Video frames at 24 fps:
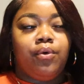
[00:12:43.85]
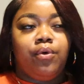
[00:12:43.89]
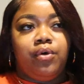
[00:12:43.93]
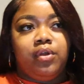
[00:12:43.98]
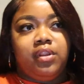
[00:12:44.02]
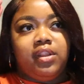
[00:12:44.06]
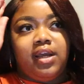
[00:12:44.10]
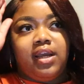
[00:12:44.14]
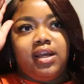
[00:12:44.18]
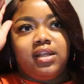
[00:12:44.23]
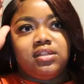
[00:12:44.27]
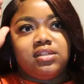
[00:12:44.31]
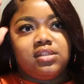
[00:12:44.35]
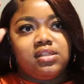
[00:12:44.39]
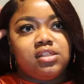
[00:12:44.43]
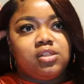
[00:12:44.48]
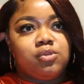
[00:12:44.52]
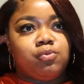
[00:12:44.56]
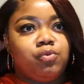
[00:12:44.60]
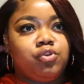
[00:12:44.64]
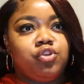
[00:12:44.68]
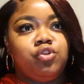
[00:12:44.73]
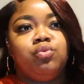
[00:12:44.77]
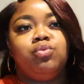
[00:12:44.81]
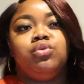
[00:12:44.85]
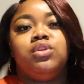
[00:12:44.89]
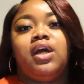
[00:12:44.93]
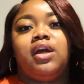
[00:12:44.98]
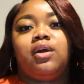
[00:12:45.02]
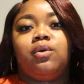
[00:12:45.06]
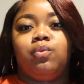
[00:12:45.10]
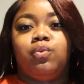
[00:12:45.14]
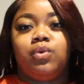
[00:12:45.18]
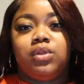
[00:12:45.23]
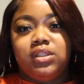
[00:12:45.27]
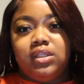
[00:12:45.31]
or like just when you
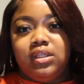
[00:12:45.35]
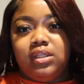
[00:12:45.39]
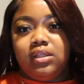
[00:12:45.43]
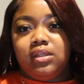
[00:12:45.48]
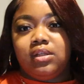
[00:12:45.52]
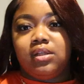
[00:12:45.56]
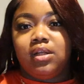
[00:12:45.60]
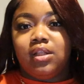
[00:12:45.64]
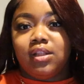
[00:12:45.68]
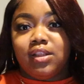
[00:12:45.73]
like really